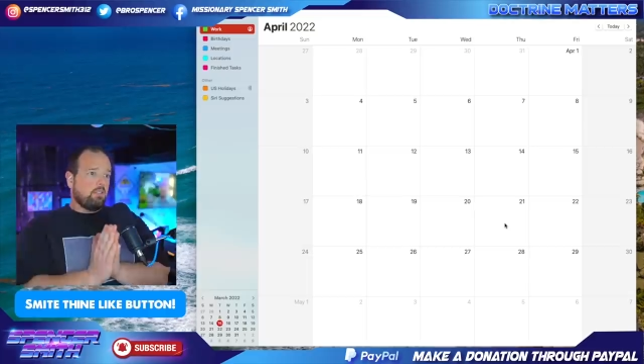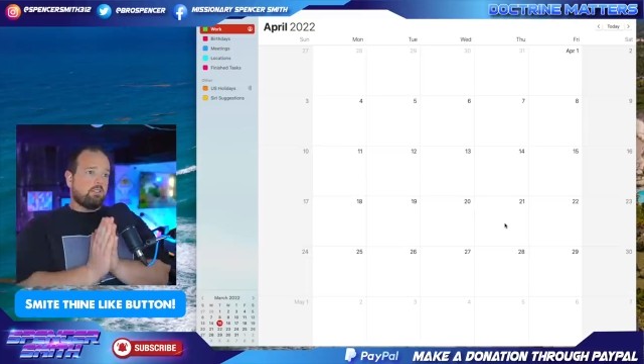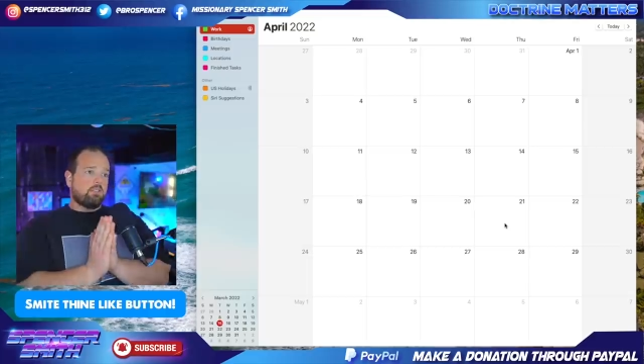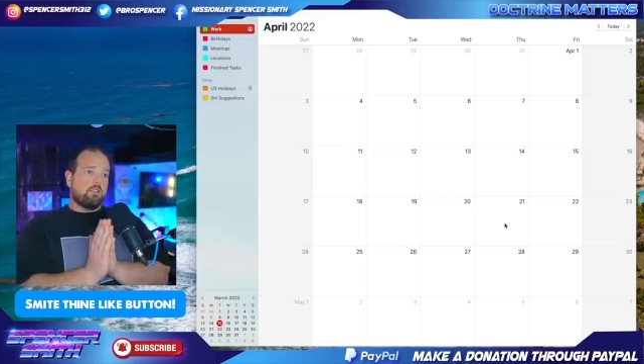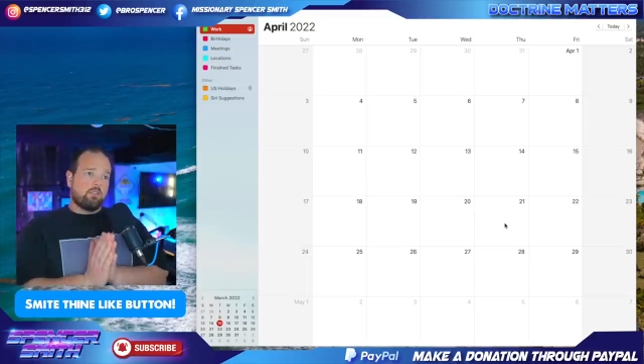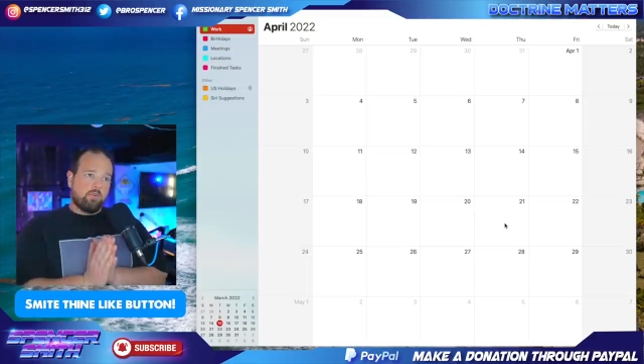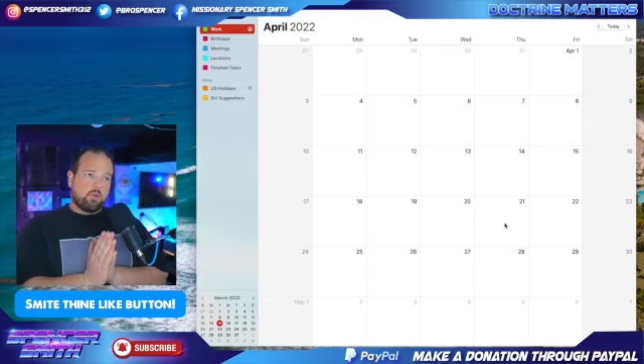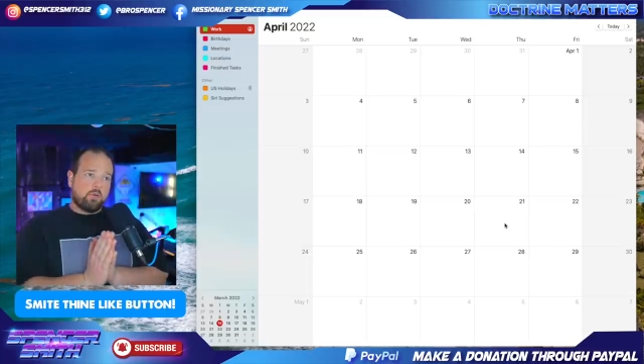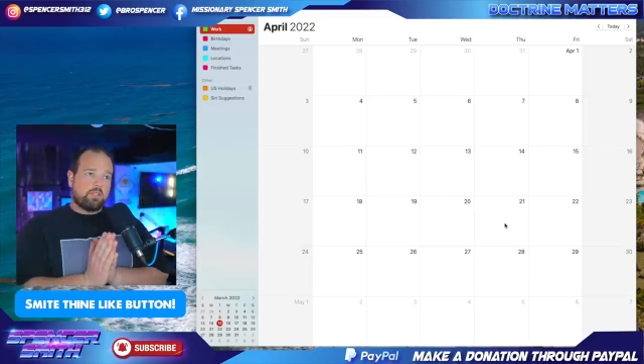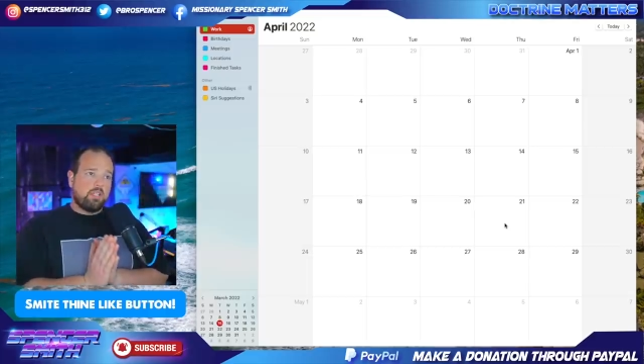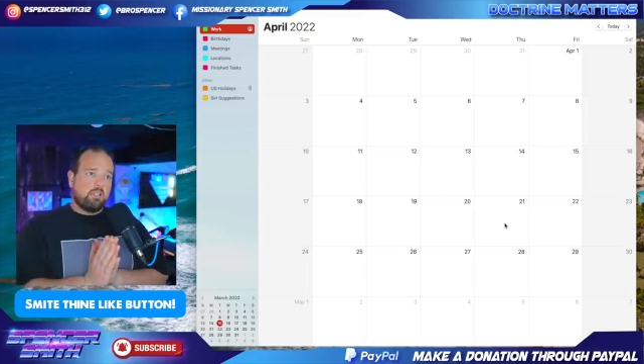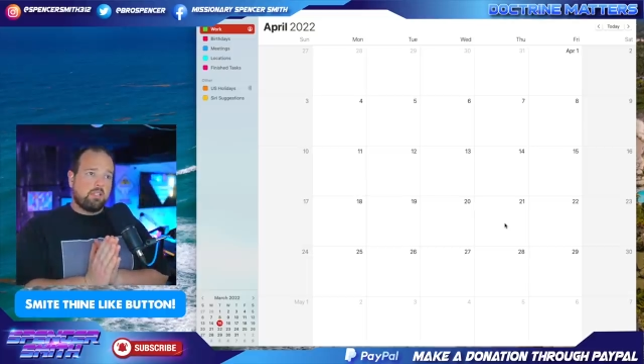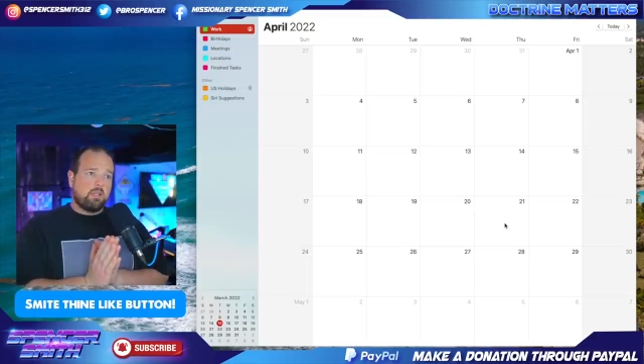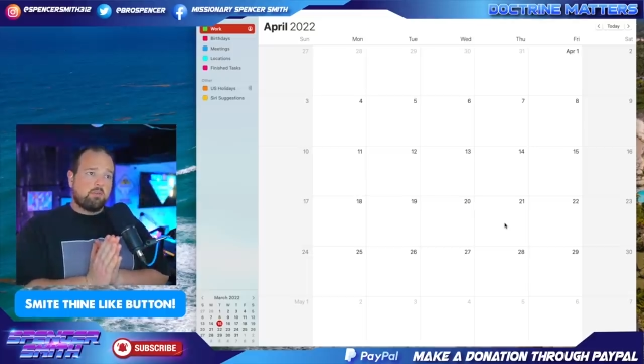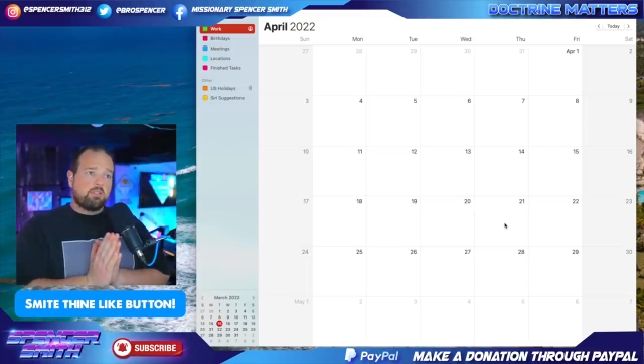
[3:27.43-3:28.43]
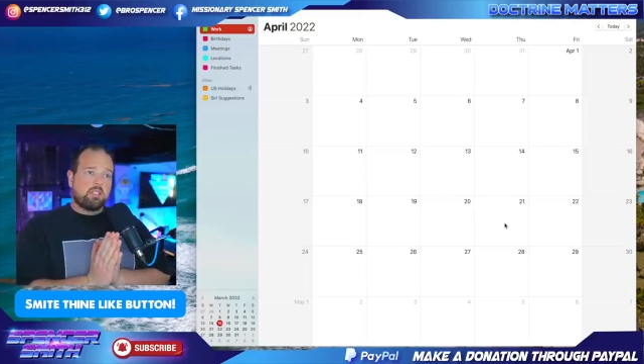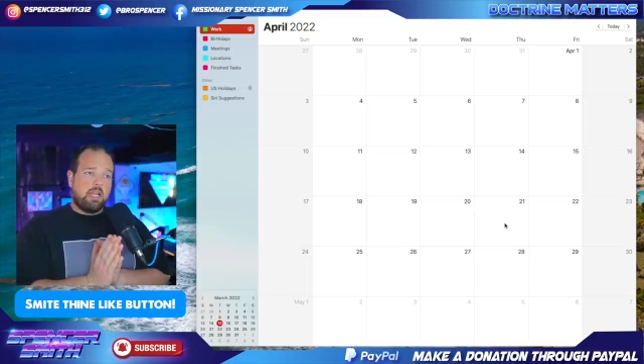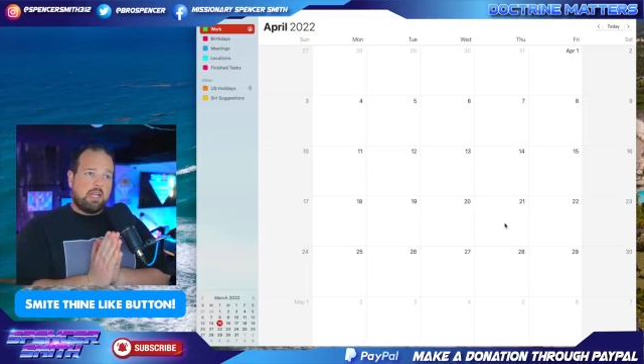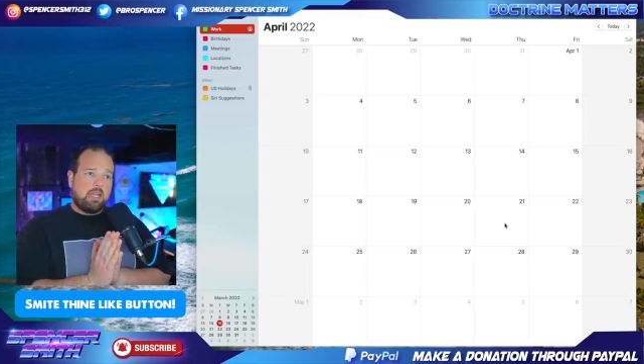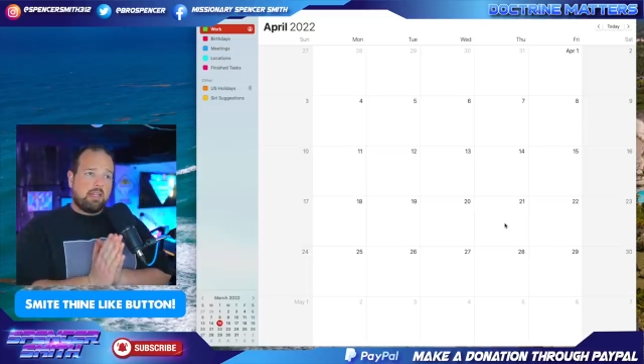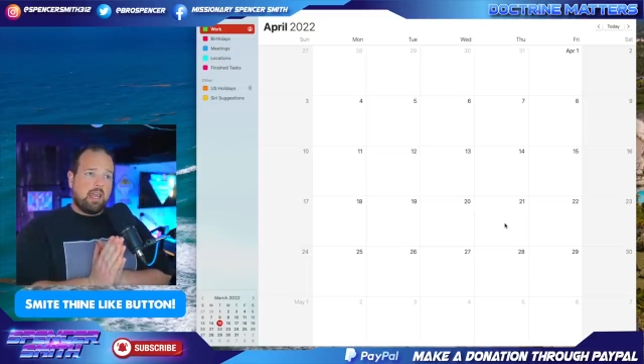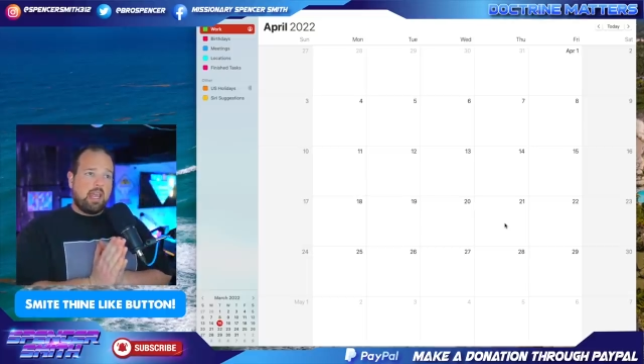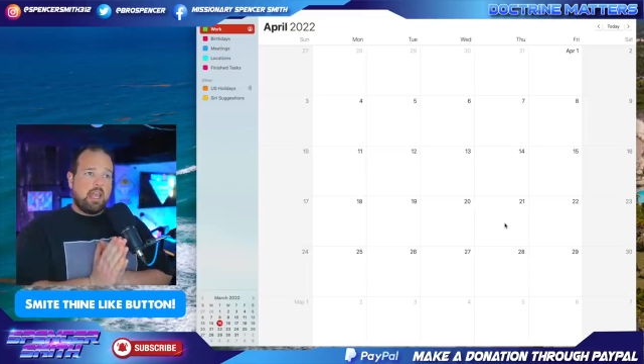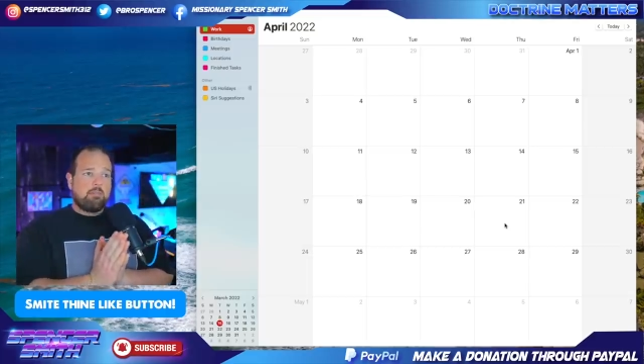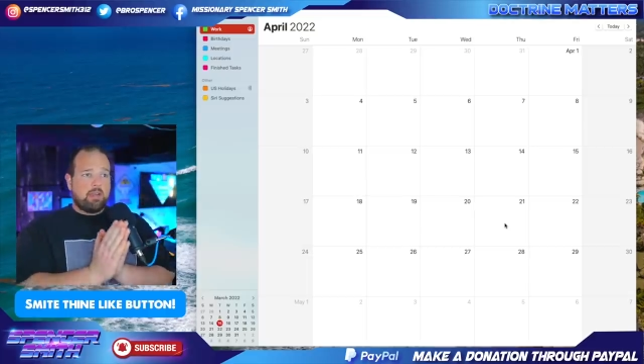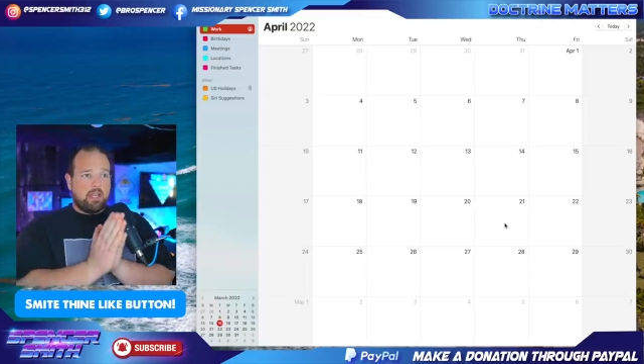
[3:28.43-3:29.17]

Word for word: So the 14th, they would slay the lamb,